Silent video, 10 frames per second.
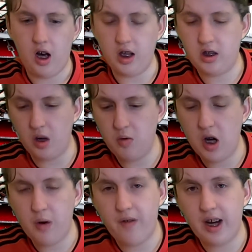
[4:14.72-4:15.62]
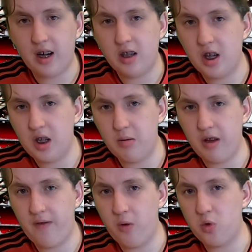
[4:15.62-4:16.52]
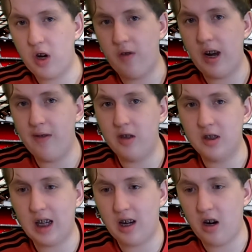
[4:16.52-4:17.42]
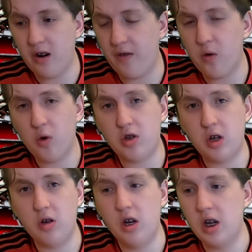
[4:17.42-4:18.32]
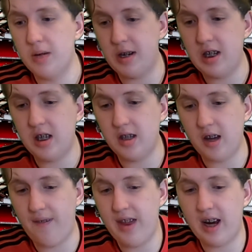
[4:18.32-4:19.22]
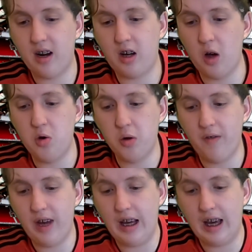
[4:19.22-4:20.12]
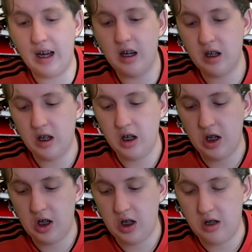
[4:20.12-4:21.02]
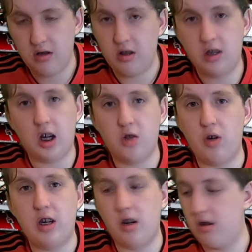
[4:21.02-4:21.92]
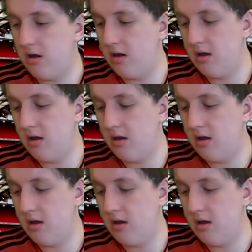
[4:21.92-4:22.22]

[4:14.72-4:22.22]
I don't know if they're going to turn up with their full strength 11, because they can't afford to. Especially since I think they're going to go to it thinking, this time's already done.